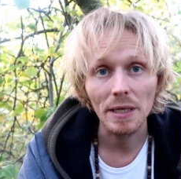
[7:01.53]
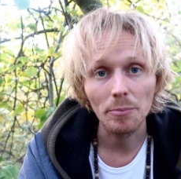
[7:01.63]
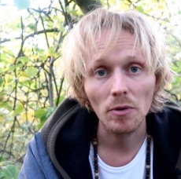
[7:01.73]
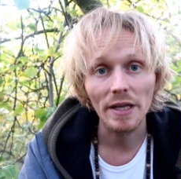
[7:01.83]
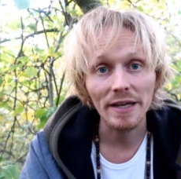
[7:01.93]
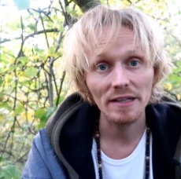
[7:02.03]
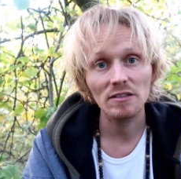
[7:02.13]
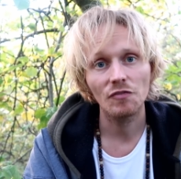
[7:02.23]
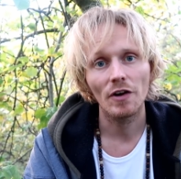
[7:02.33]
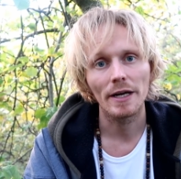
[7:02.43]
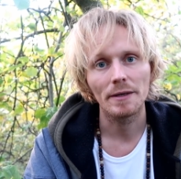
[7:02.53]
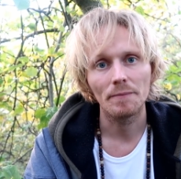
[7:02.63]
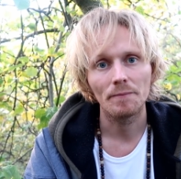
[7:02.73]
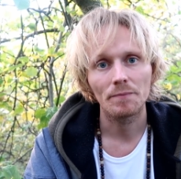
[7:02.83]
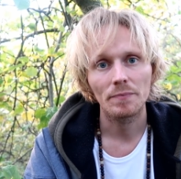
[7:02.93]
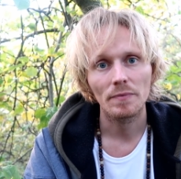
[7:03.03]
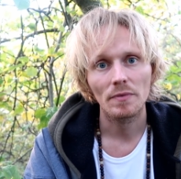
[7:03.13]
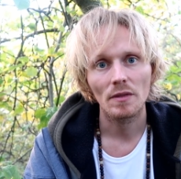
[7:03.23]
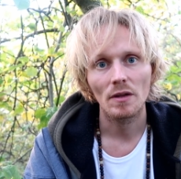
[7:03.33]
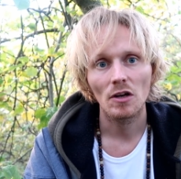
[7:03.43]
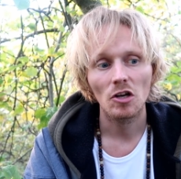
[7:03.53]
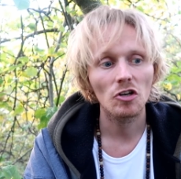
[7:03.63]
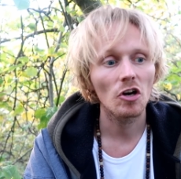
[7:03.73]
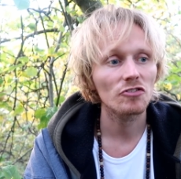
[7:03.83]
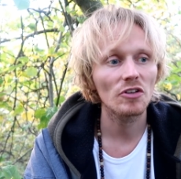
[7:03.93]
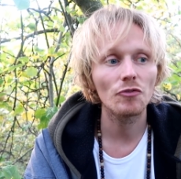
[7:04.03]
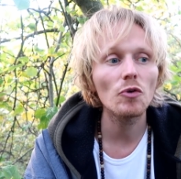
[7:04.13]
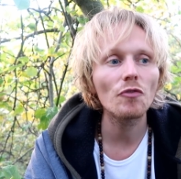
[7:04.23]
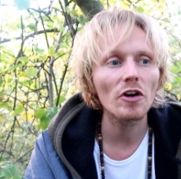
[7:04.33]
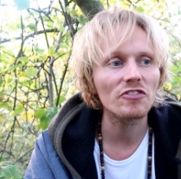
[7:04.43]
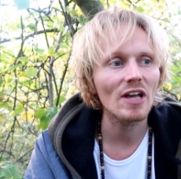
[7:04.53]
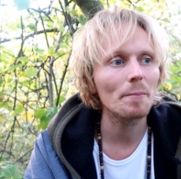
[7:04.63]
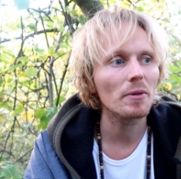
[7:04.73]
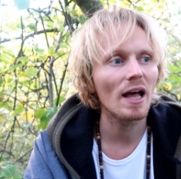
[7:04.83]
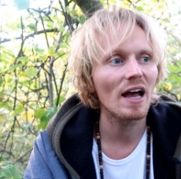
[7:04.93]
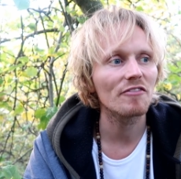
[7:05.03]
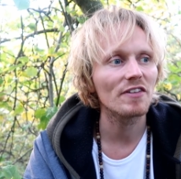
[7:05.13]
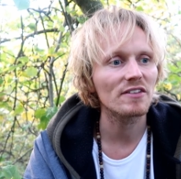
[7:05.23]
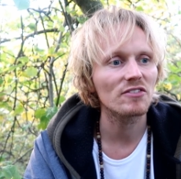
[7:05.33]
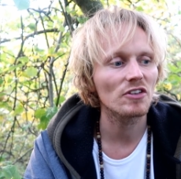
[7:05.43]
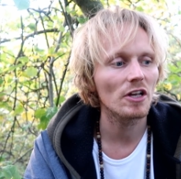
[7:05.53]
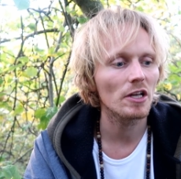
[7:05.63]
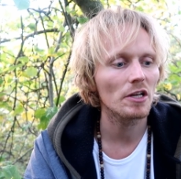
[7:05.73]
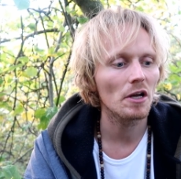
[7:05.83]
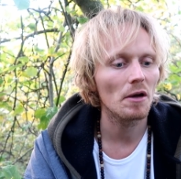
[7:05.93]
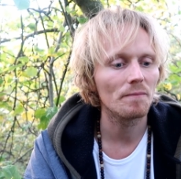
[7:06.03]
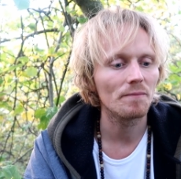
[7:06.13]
people, it is fine. Because if you, for example, have, let's say,